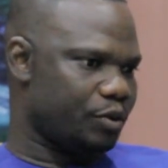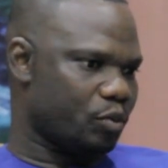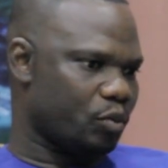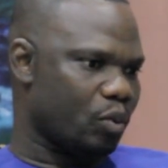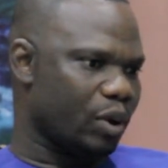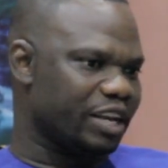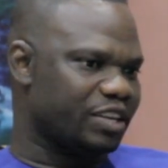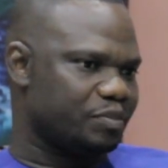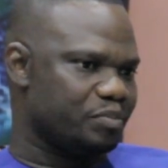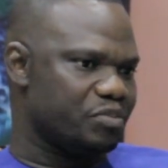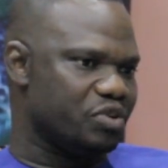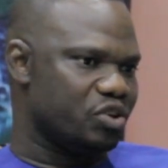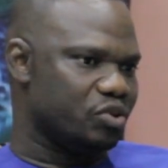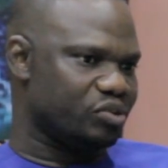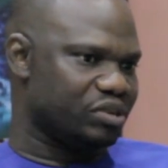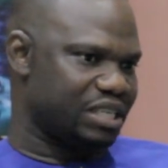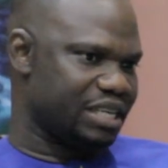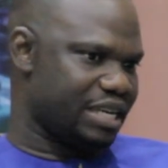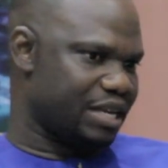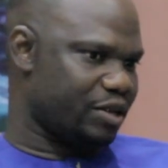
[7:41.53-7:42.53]
what
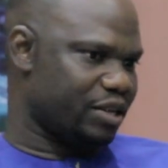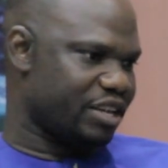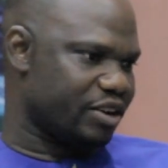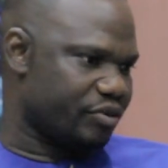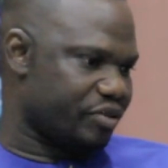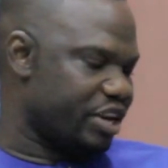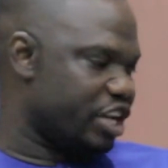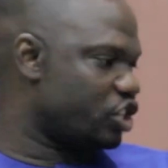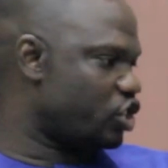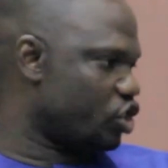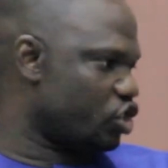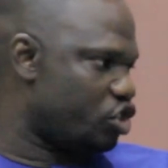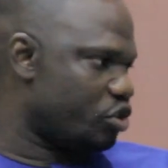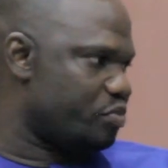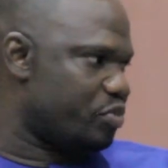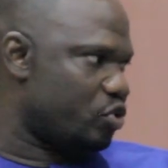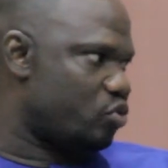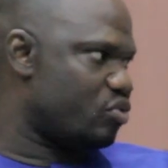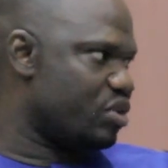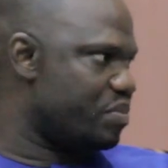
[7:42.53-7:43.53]
music, the
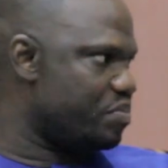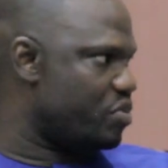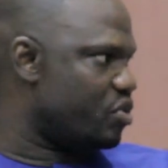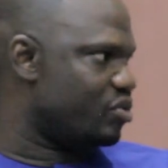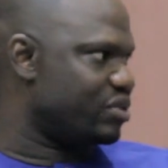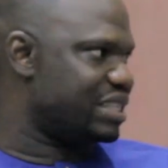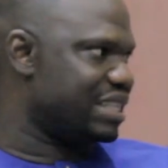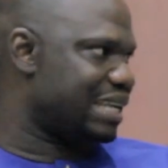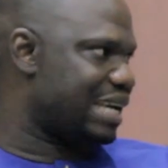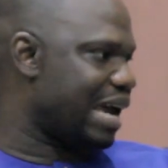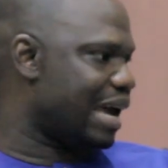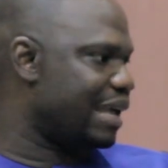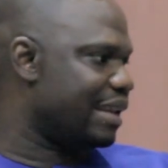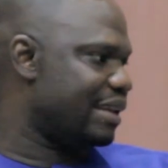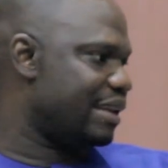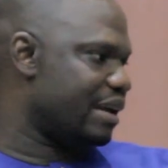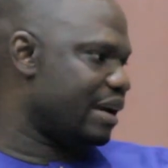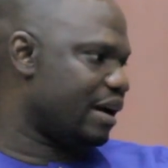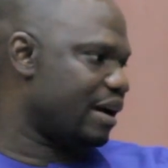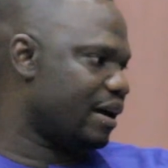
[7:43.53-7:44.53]
relationship between music
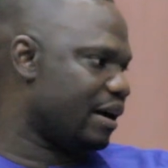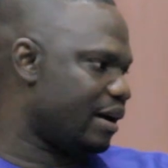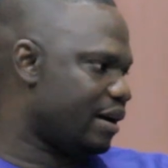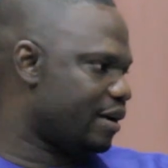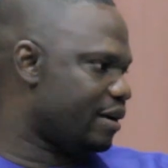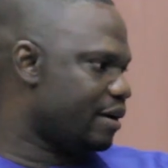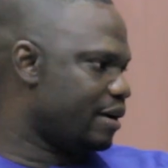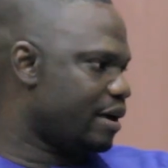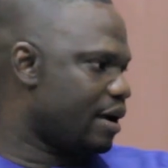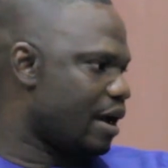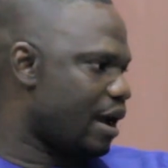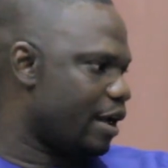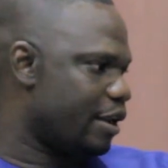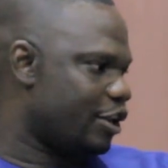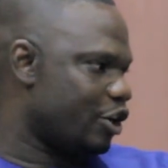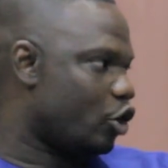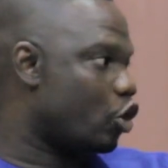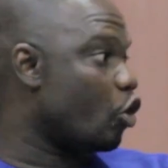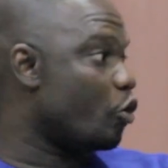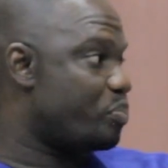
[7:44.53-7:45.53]
and
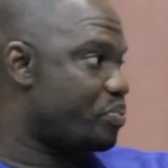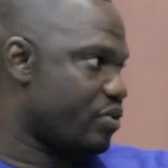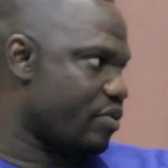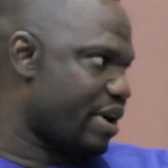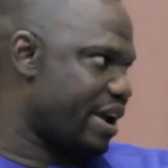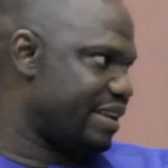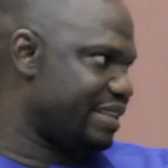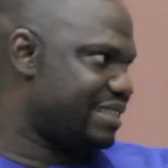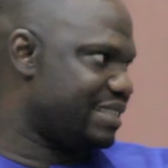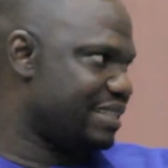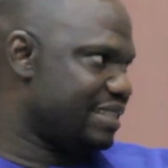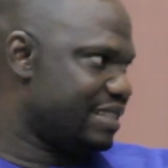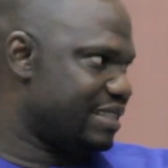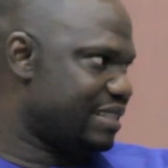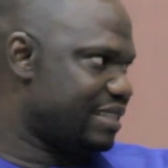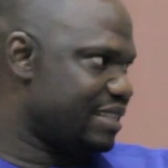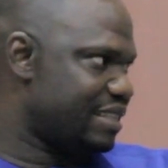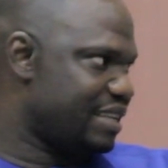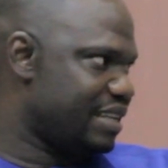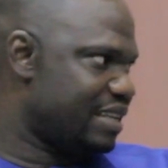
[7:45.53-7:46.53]
the copyright.
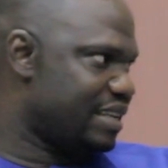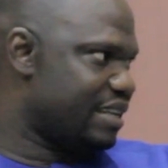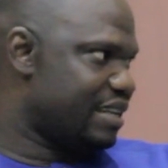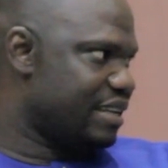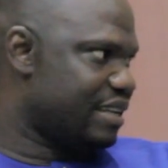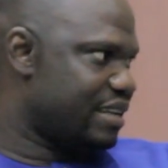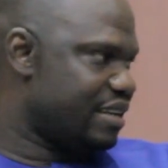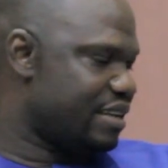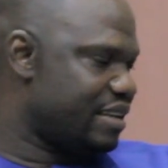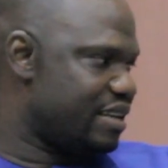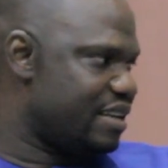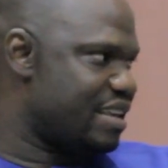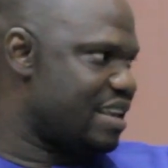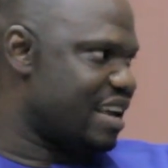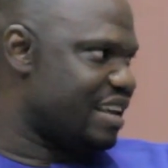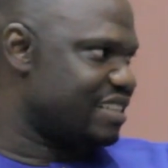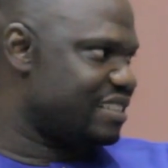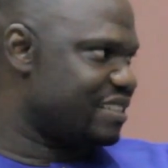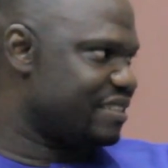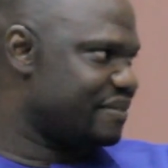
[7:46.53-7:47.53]

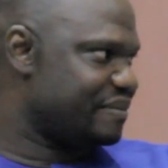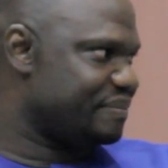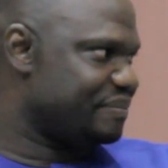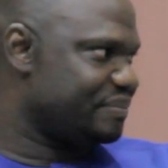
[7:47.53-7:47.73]
Yes.